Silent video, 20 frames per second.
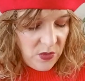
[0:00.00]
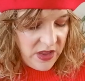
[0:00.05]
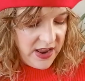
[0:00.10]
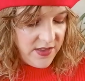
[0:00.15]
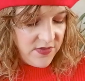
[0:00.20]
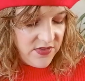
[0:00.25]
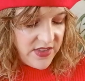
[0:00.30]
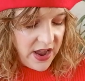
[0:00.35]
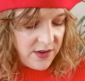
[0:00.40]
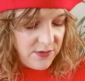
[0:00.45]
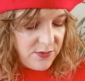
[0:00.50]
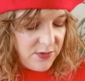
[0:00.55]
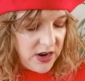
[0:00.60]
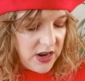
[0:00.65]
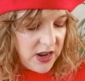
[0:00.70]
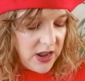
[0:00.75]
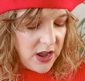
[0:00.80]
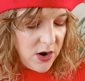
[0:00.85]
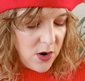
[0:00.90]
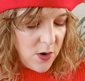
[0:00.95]
in that
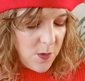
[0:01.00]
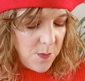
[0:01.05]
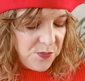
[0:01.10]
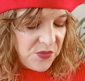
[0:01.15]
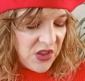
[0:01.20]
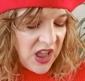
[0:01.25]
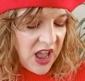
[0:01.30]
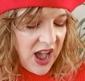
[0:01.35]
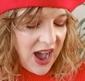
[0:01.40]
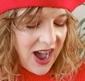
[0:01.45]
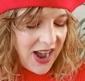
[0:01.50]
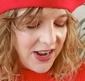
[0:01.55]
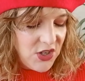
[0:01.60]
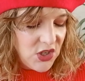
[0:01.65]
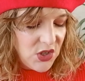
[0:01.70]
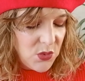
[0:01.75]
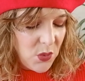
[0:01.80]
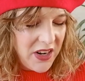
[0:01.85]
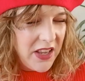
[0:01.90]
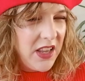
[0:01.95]
video, I
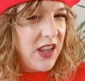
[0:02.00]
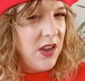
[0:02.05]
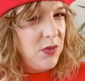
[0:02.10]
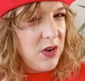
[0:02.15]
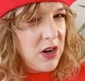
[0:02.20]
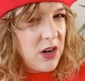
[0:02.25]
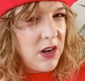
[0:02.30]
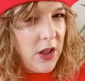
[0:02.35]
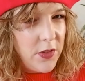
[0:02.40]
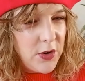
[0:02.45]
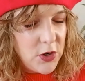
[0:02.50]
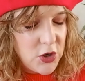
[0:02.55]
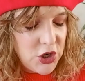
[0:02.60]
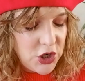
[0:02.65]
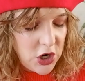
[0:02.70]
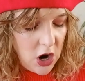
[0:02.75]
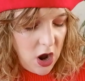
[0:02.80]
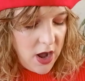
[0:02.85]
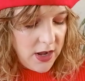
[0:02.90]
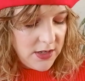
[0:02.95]
just want to give it another
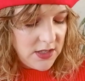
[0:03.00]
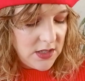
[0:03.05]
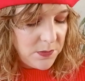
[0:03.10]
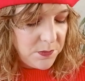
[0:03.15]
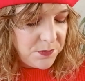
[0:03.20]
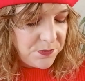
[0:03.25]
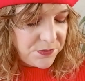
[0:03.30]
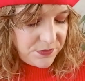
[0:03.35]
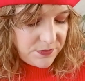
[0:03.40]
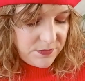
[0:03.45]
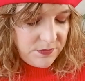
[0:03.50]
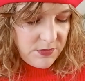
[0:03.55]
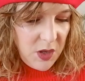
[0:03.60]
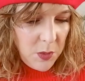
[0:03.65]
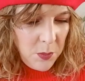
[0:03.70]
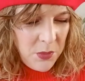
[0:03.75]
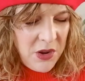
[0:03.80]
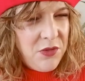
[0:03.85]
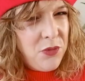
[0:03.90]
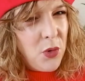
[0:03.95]
shot
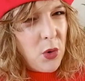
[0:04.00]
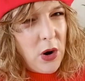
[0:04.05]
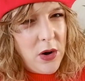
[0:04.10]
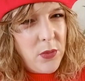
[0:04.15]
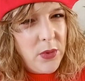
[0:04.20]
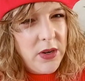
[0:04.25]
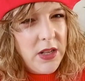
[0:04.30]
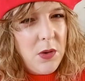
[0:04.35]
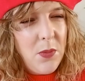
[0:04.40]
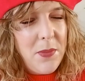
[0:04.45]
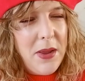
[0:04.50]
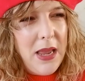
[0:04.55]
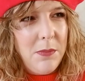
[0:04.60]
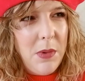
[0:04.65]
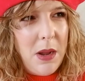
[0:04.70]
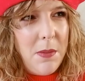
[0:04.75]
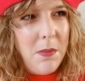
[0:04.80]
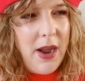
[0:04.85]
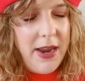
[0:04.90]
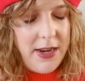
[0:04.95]
before I really
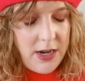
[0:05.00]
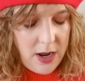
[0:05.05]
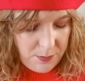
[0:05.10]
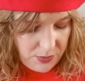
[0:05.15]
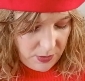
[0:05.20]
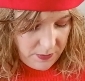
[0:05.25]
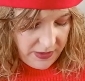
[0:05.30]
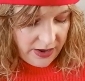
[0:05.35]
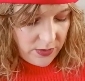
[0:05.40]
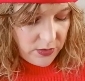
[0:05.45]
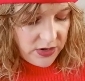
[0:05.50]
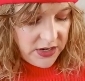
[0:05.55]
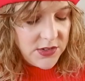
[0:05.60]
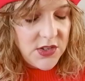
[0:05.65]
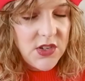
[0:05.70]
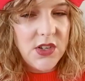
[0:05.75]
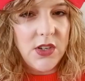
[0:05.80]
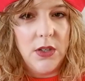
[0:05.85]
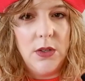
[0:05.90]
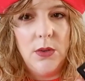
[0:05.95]
make my mind up about
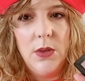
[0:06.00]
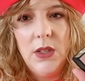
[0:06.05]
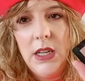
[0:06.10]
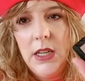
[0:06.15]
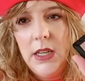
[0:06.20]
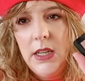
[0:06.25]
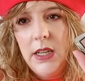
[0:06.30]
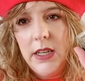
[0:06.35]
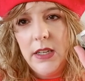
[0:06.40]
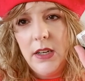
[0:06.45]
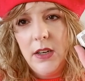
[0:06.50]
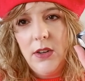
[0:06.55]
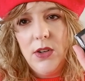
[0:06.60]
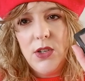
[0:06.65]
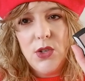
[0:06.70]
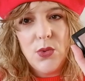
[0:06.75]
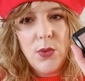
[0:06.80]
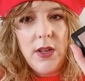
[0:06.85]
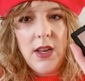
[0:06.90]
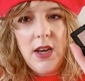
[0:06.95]
it. So it
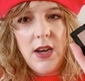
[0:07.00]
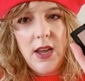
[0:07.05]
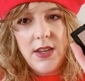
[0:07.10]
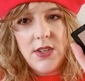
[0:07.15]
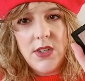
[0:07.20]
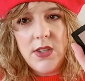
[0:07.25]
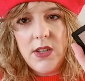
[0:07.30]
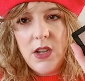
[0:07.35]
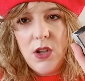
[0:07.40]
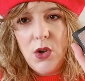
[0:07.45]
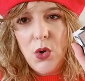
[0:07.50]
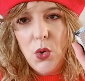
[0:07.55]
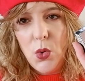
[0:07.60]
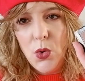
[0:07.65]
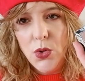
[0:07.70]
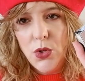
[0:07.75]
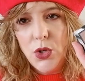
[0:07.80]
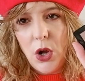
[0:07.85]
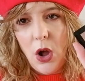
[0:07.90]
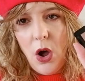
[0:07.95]
looks really nicely
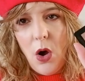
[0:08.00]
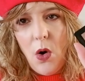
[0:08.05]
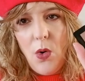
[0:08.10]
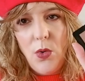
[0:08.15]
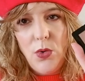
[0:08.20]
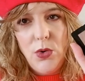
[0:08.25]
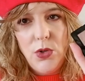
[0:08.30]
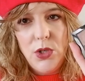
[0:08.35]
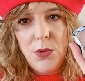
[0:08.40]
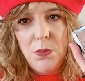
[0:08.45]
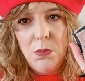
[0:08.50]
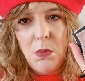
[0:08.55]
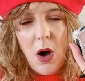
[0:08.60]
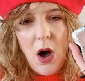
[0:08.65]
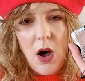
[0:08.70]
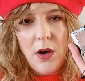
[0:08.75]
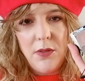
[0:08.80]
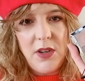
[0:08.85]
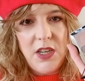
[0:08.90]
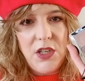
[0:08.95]
cool toned,
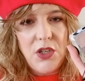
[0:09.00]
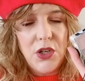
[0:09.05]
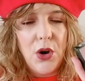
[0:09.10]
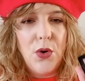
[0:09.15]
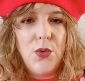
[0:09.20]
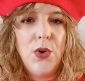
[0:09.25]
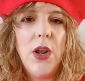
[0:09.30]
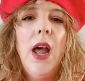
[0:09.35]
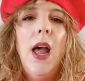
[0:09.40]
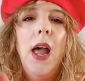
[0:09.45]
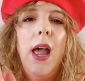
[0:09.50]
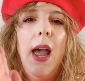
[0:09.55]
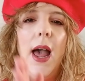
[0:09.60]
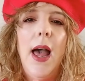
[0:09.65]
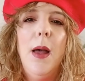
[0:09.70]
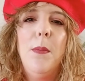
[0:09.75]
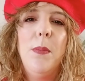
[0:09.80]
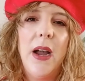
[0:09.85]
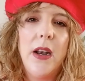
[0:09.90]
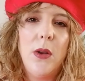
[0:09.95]
mauve-y toned.
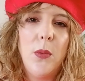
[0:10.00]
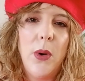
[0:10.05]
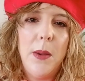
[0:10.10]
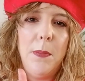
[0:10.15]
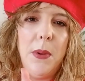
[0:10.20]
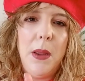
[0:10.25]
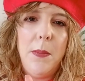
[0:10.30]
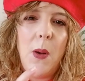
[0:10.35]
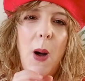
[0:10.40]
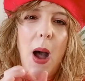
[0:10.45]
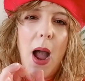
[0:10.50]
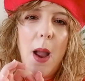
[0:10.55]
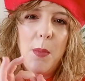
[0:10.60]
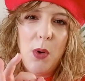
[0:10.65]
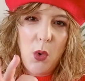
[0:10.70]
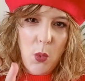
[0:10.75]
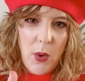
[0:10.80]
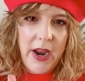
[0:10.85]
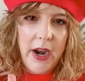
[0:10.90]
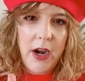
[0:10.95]
And by the way, people,
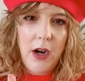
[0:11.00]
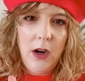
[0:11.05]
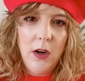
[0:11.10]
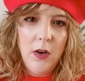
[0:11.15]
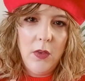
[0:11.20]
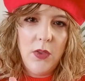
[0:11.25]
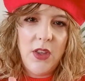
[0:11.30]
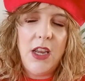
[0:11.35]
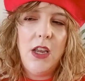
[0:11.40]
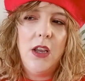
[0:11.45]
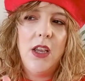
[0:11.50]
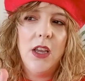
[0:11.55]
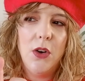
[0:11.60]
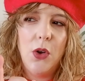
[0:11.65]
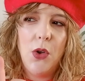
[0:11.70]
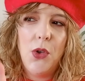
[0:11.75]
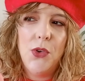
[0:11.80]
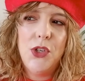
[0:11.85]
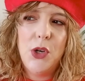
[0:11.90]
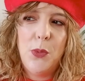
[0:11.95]
I'm aware that you can
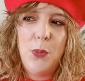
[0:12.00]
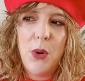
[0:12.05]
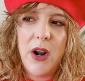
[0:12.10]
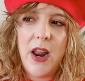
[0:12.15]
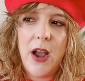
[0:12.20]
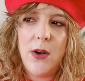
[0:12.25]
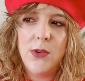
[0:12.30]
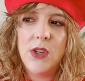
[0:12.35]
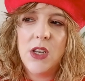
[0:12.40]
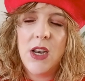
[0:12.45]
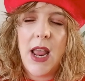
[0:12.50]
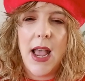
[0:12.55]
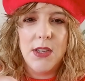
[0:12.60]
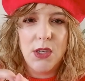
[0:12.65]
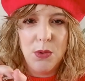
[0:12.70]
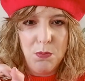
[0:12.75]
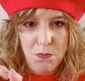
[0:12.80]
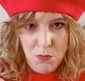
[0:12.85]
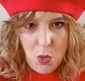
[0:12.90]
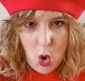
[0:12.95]
also pronounce it
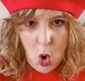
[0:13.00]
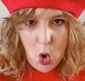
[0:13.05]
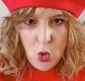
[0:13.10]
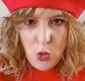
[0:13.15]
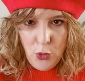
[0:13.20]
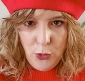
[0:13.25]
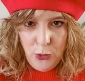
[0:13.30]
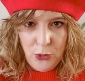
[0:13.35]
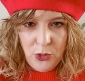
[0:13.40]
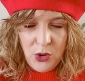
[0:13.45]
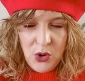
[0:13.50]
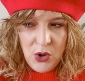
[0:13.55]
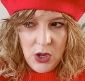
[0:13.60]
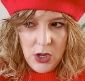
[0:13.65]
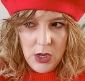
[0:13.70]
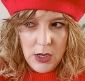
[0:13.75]
as mauve,